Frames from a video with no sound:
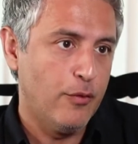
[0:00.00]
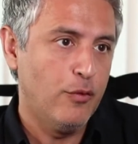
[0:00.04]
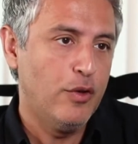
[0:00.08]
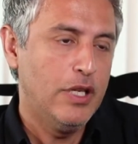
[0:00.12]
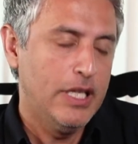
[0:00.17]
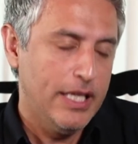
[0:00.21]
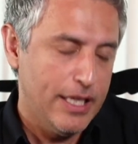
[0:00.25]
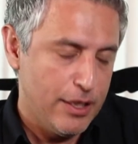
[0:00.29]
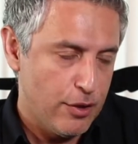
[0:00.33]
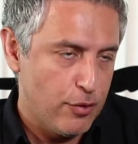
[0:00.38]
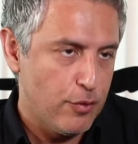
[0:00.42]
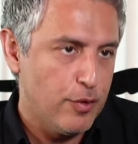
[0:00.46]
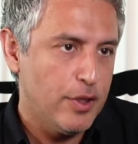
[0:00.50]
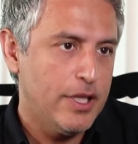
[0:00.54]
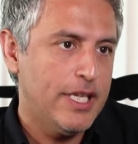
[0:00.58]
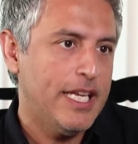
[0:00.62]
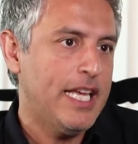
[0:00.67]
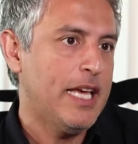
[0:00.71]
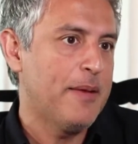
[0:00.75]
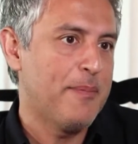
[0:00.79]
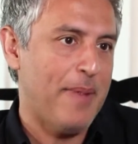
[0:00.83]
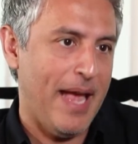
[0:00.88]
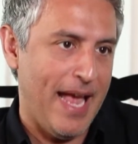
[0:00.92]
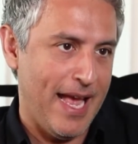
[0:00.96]

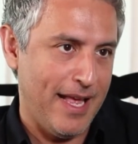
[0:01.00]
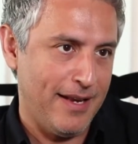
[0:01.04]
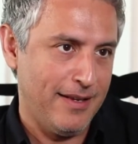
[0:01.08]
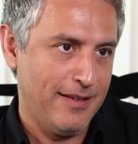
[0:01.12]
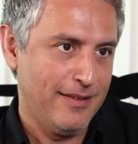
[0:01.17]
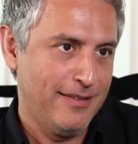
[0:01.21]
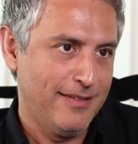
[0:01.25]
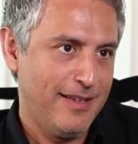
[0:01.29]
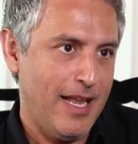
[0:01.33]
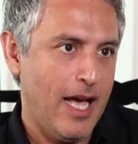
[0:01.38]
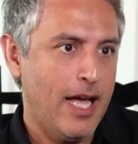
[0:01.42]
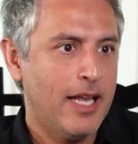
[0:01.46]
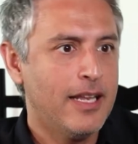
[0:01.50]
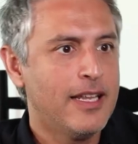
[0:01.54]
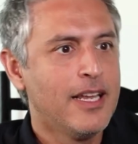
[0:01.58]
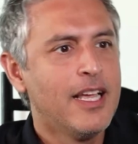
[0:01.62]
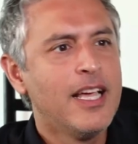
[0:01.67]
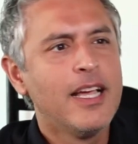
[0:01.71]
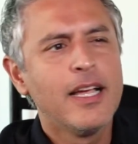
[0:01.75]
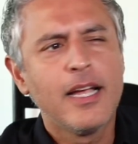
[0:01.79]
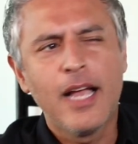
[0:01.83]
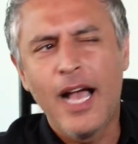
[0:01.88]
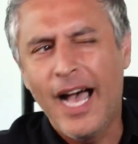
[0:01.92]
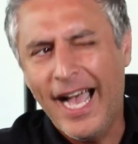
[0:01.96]
literally a man, not
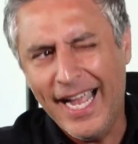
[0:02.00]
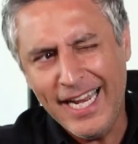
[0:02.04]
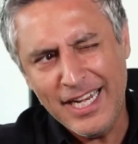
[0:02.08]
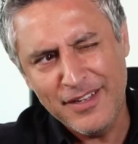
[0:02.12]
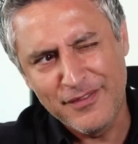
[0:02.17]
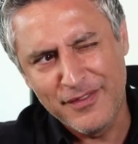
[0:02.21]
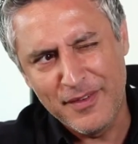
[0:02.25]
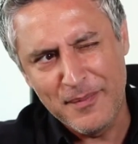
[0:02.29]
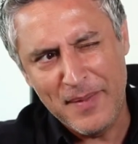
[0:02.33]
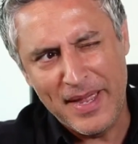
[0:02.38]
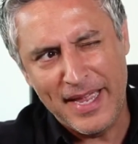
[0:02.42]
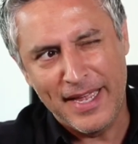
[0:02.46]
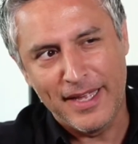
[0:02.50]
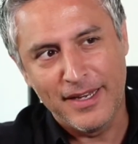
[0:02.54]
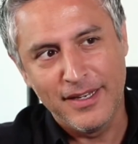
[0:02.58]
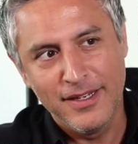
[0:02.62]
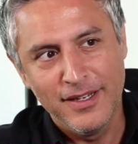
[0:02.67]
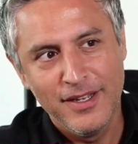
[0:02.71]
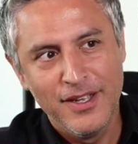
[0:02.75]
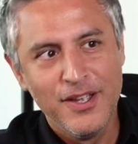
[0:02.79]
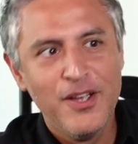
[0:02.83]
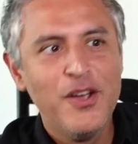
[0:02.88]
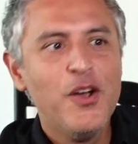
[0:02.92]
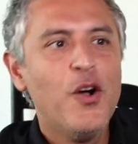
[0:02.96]
kind of a
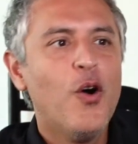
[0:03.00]
man,